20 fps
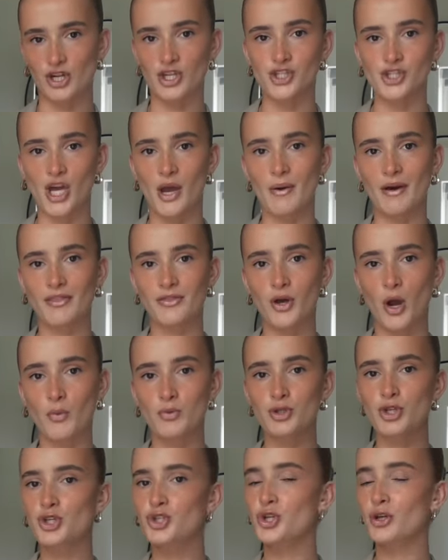So I thought I
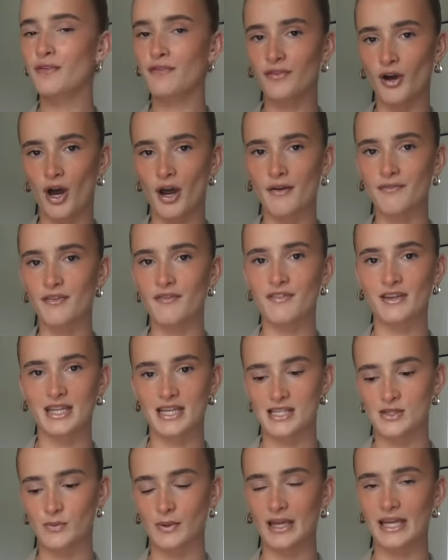would just do 5 for
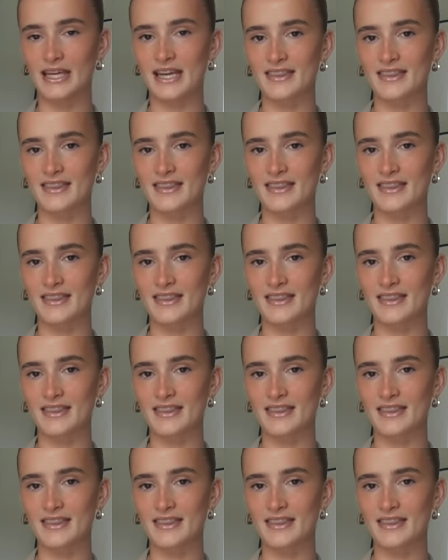this week,